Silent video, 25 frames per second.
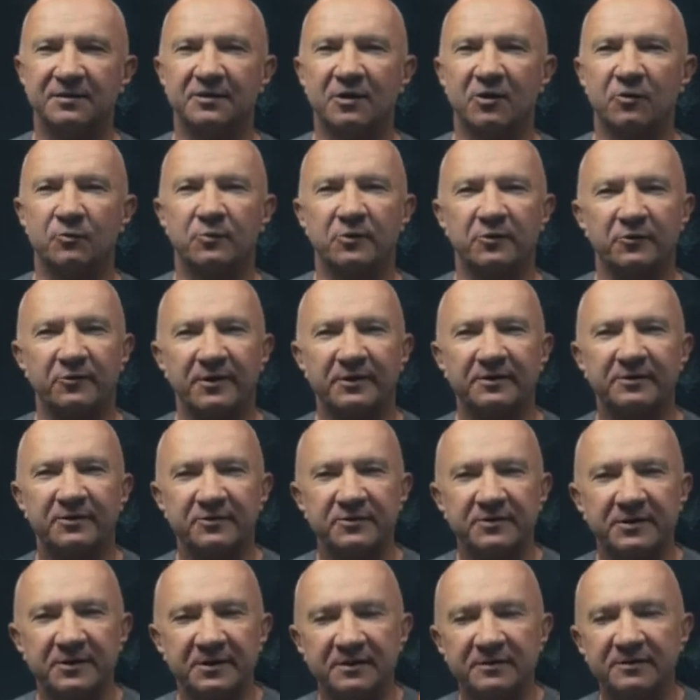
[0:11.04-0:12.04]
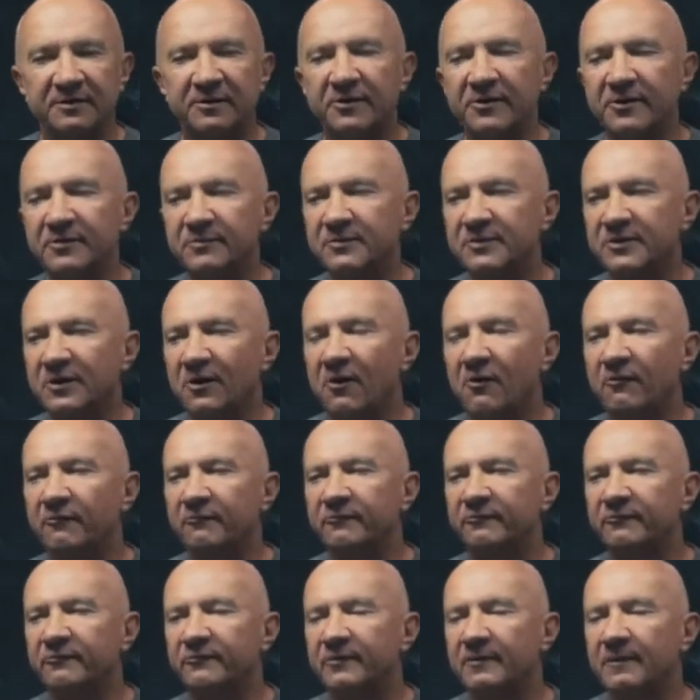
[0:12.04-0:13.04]
operators in terms
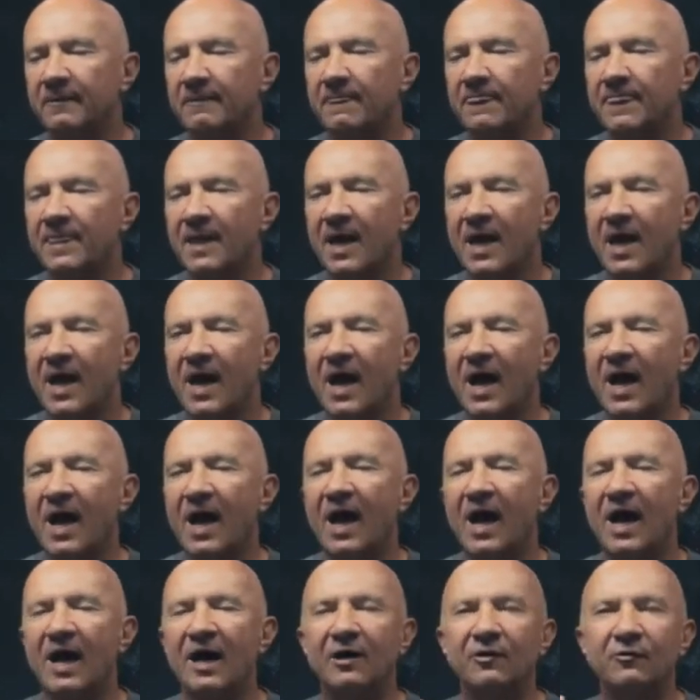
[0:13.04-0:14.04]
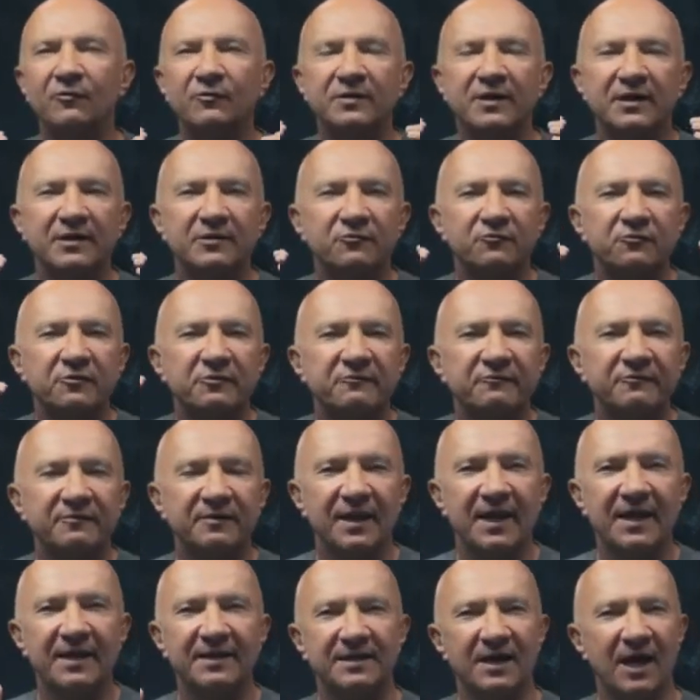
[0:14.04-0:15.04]
of how they
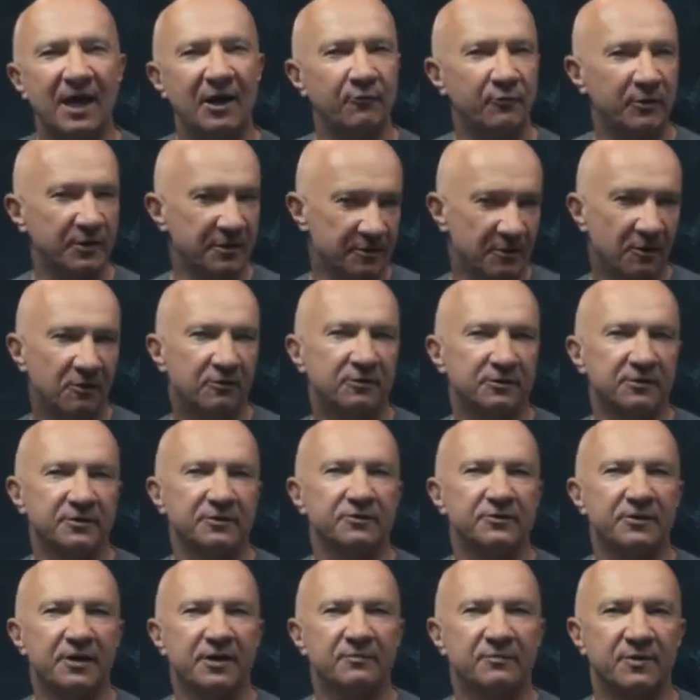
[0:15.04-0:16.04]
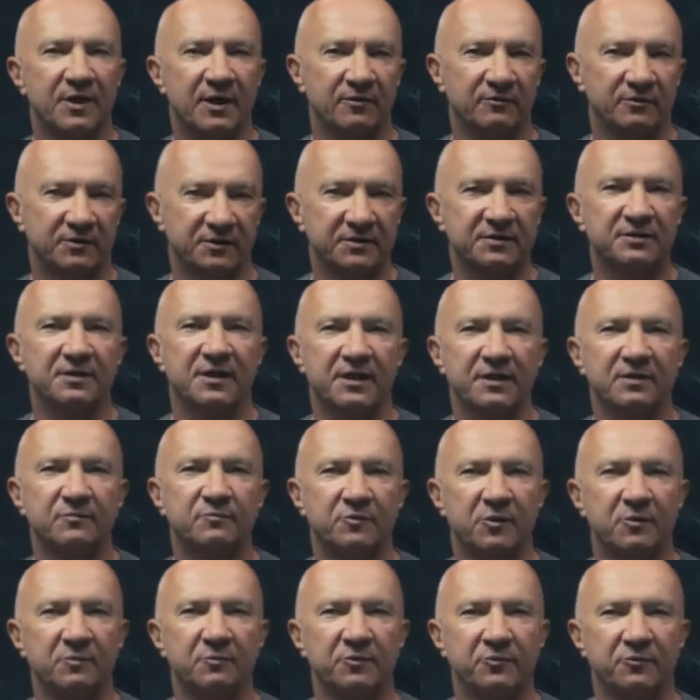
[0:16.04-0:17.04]
reflect our knowledge about the state
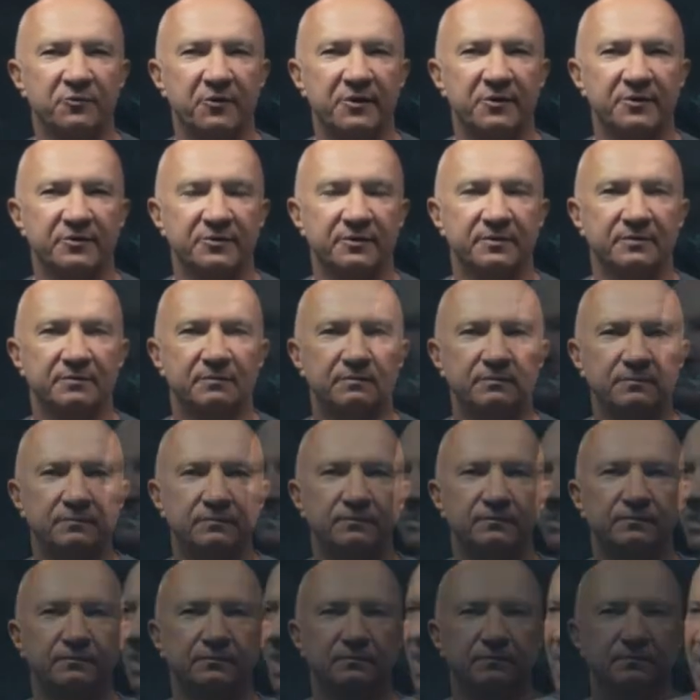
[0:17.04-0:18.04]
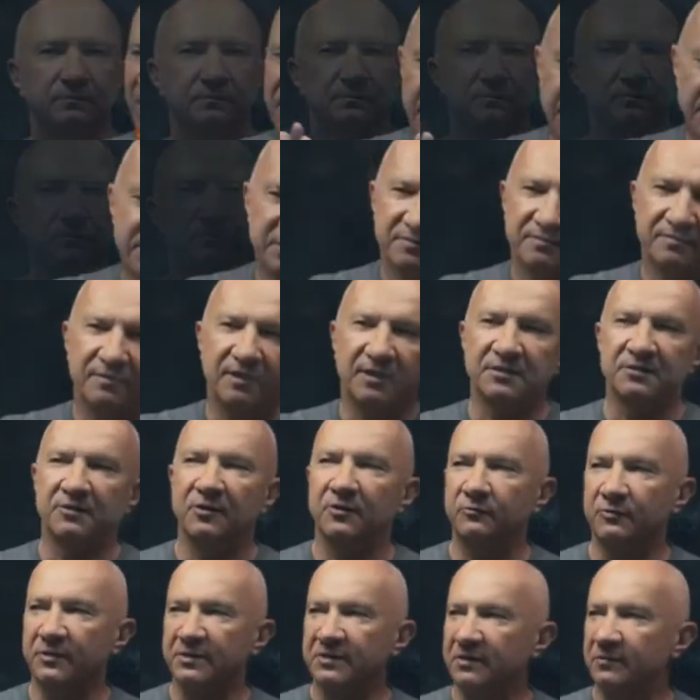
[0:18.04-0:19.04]
preparation. I guess, as
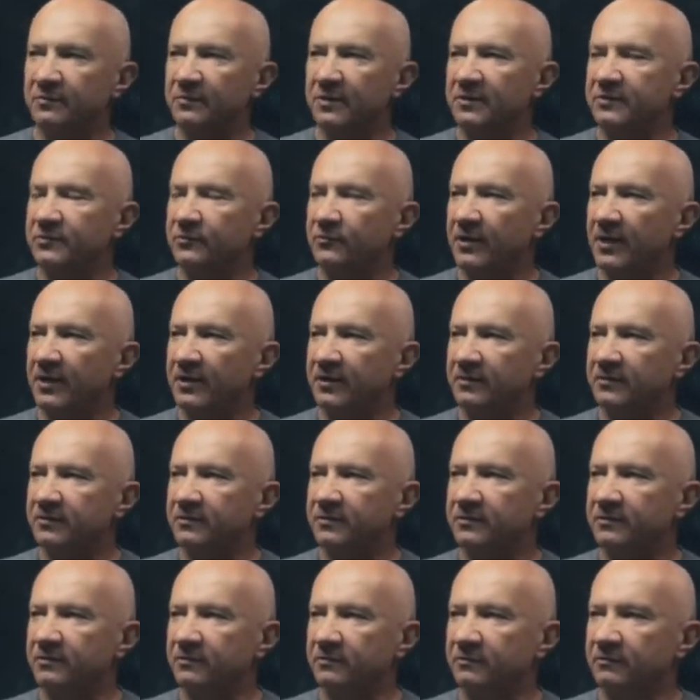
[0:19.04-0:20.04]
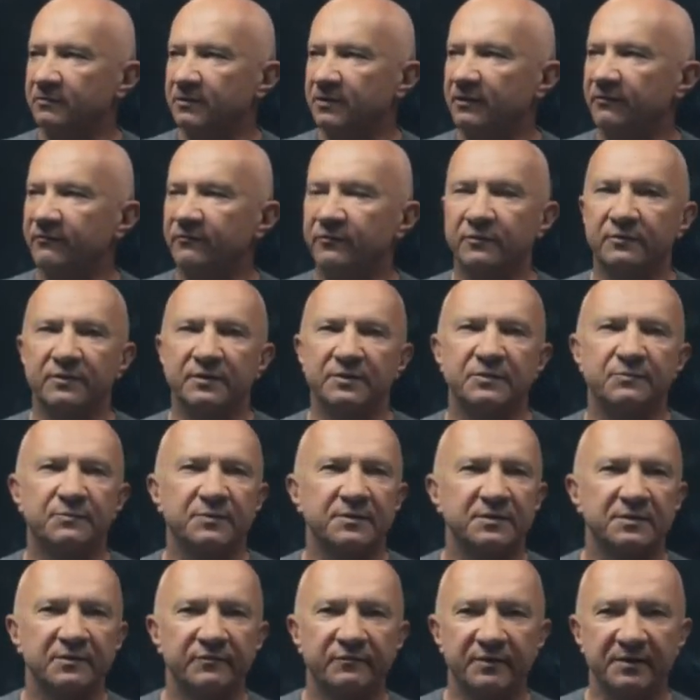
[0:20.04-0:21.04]
always, the best way is to give you a
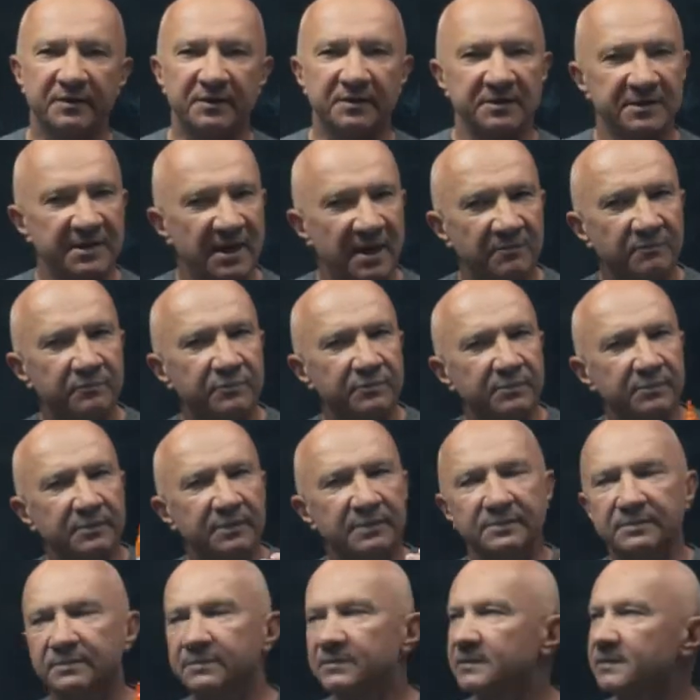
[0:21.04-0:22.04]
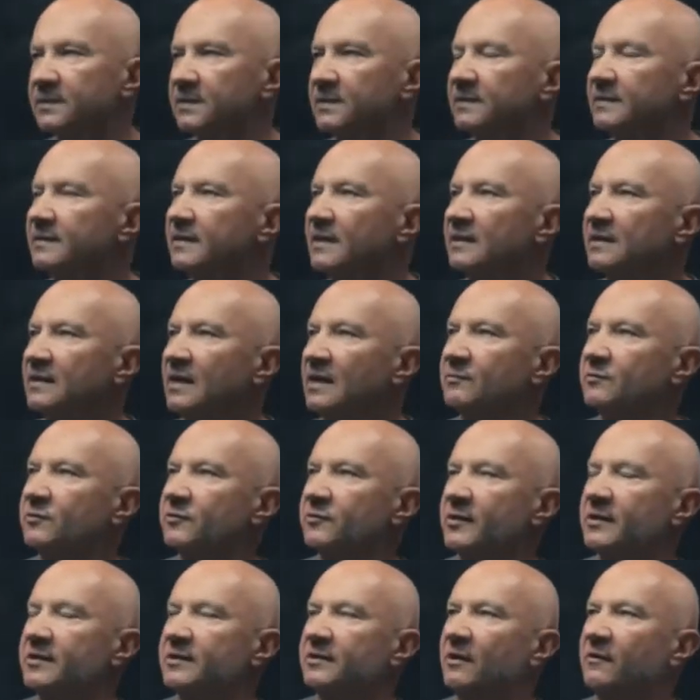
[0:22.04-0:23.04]
specific example and
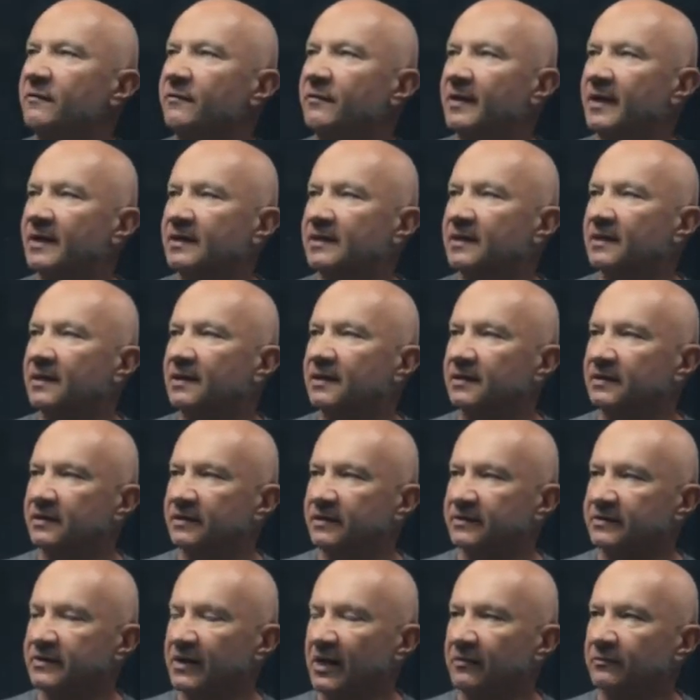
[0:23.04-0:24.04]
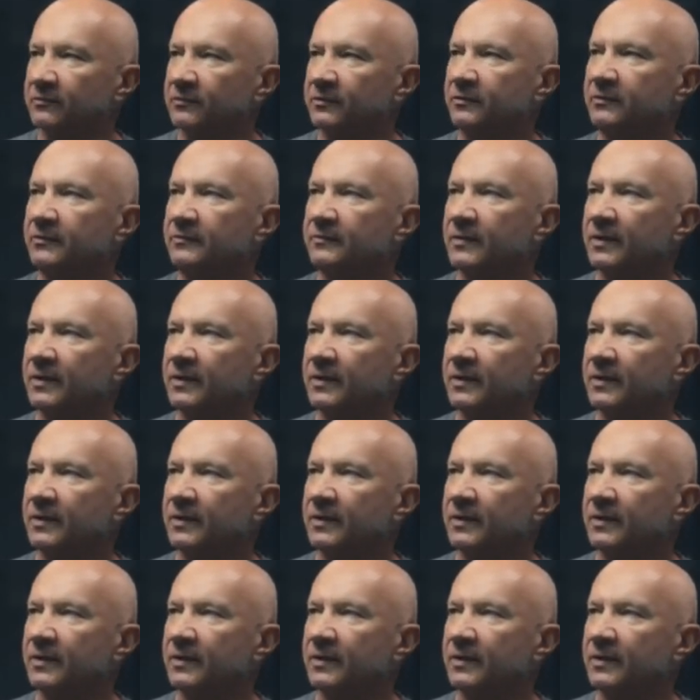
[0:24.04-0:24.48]
elaborate on that example.